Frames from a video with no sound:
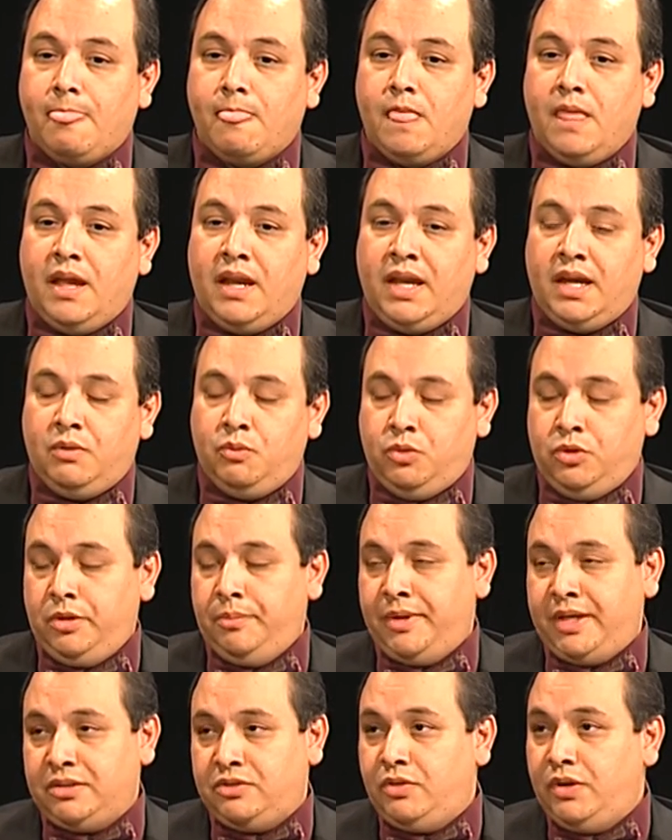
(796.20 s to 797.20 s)
they get
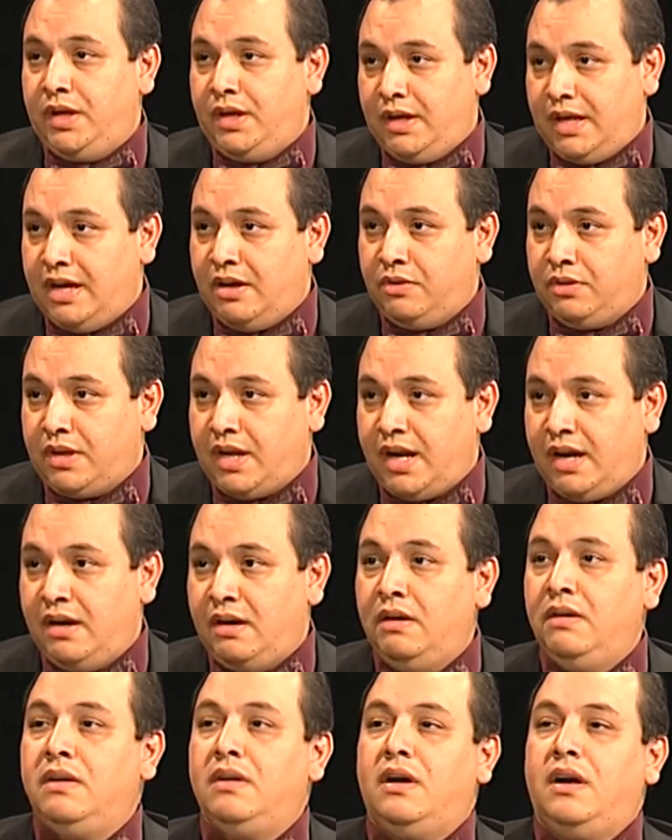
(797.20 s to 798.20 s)
rudimentary health
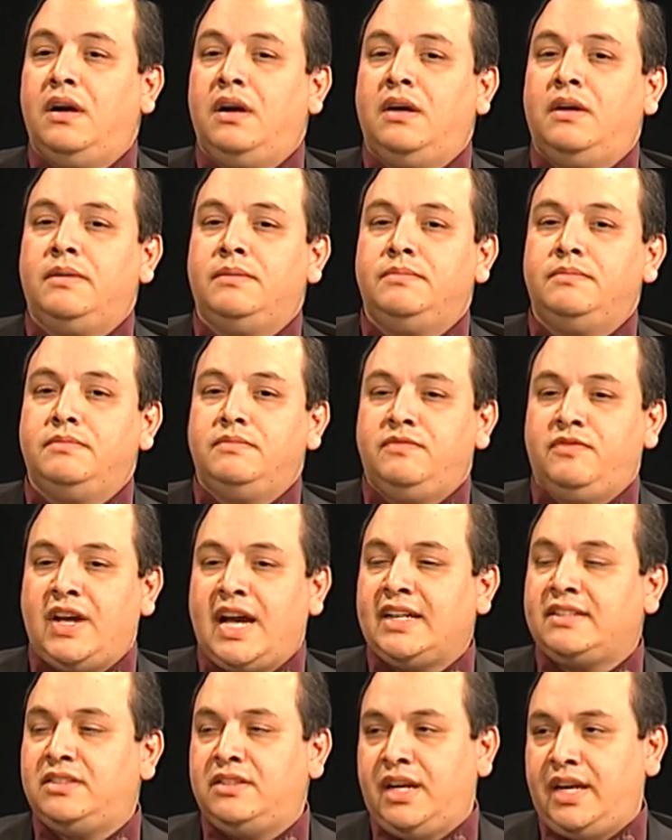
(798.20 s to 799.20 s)
care, um,
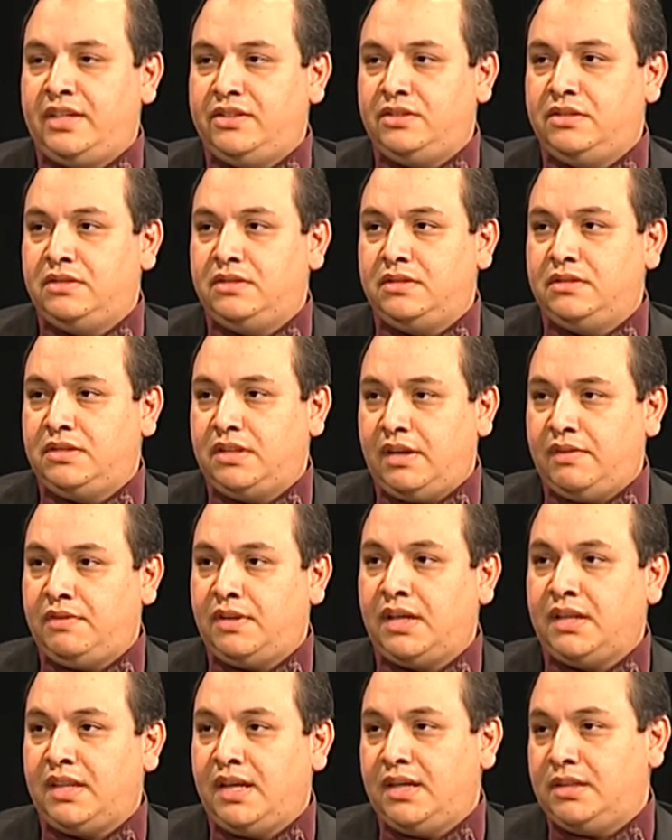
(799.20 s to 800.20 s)
vaccinations and stuff
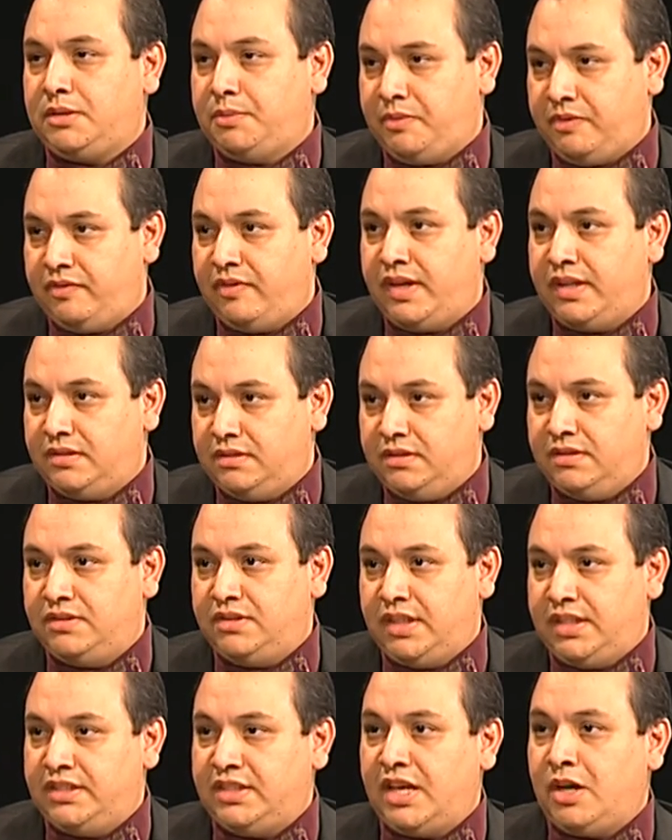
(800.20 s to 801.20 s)
like that to prevent
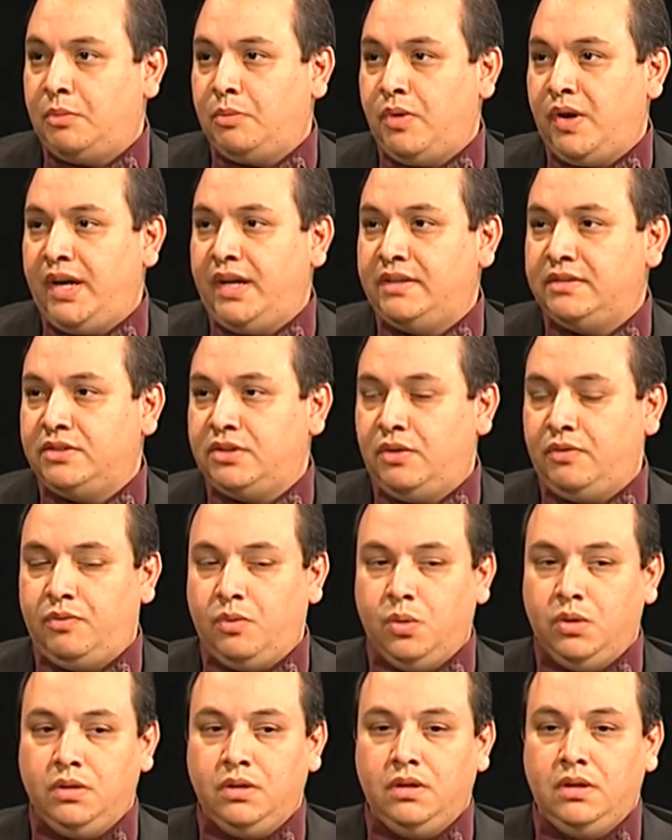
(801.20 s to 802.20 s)
disease outbreak and so
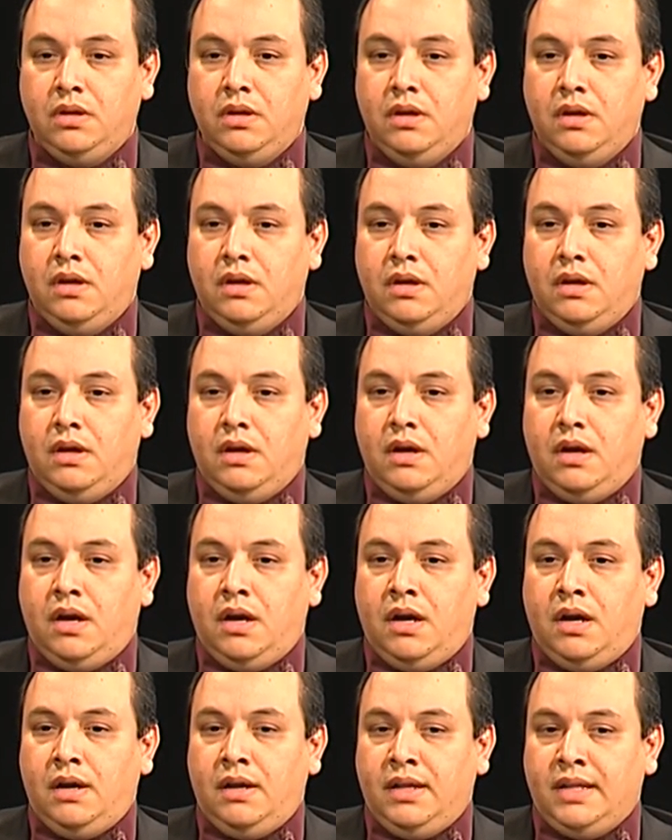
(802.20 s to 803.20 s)
forth. Mm -hmm.
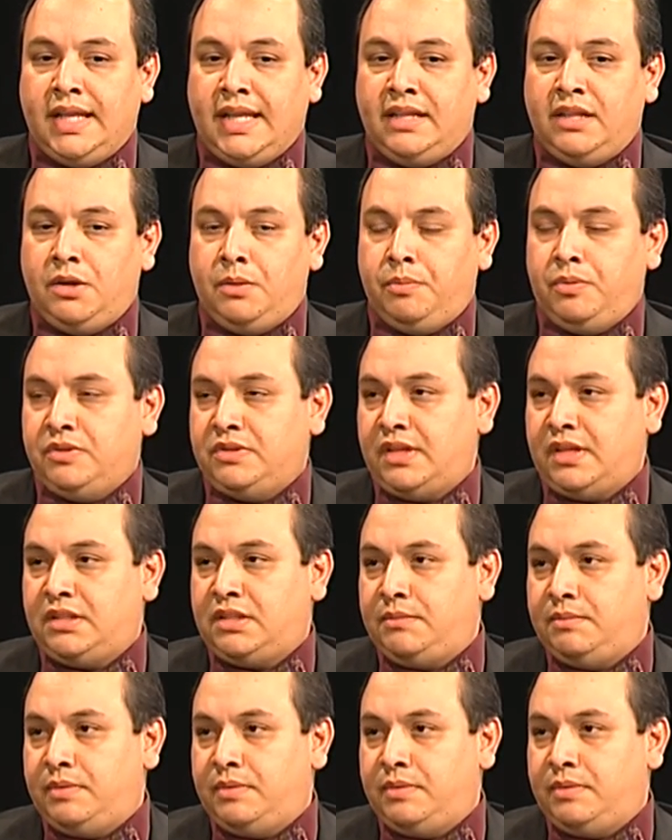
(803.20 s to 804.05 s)
uh, and then they're presented